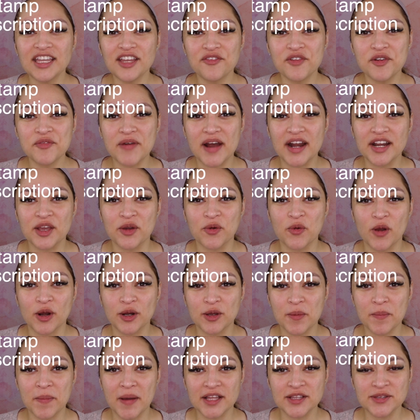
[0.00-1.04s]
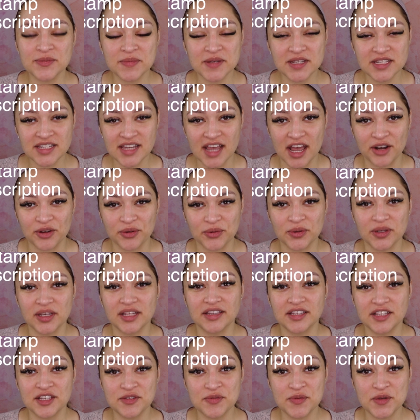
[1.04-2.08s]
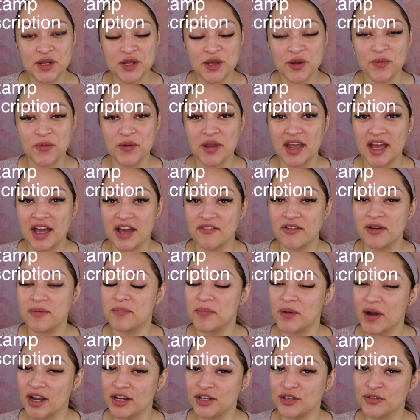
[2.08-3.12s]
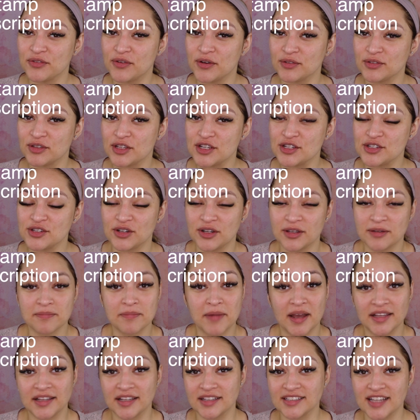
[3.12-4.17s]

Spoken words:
everybody and welcome back to my channel. In this video we have a brand new foundation, and by the